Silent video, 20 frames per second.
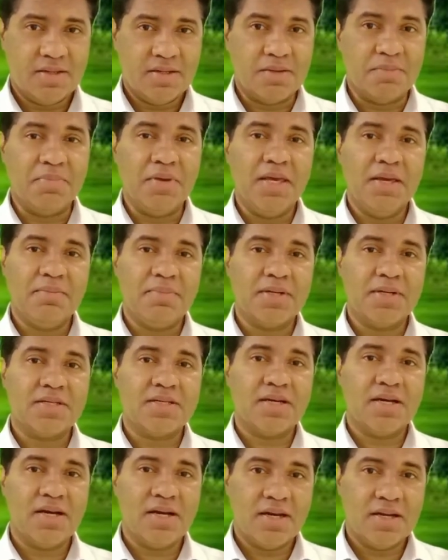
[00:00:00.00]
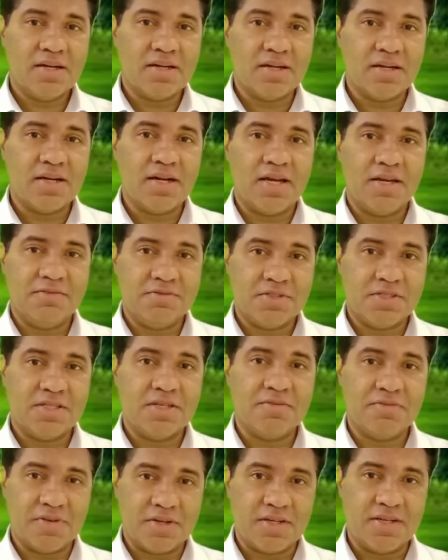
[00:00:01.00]
to be able to handle life's
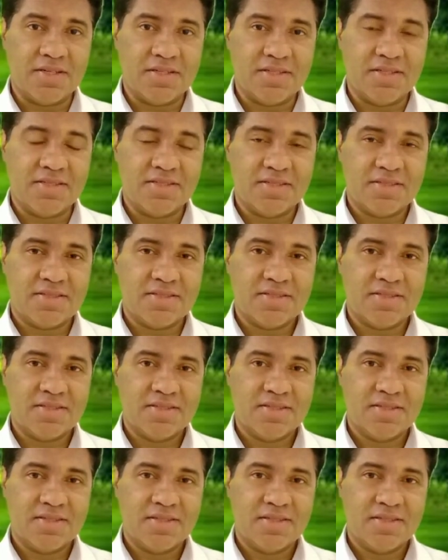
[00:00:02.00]
difficulties.